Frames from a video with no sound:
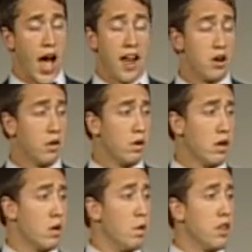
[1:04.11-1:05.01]
I know
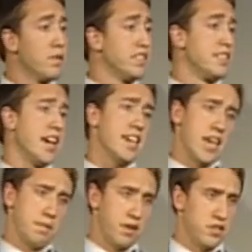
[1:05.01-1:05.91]
one of the reasons I
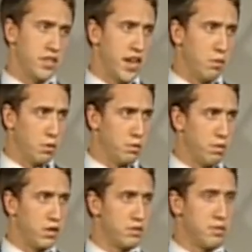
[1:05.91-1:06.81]
came here is to network with
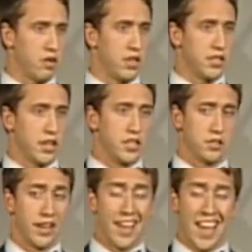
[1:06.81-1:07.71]
brothers from across the
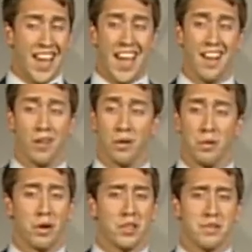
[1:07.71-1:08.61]
country.
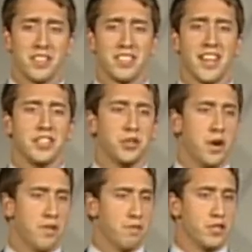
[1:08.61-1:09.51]
Hell, one of the reasons I
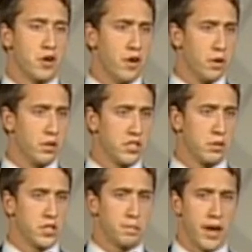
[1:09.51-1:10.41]
joined a fraternity was
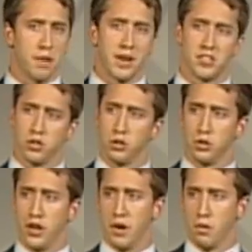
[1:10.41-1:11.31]
to expand my
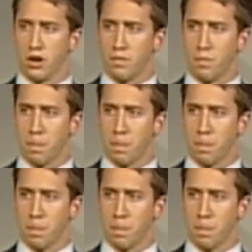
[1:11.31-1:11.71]
social network.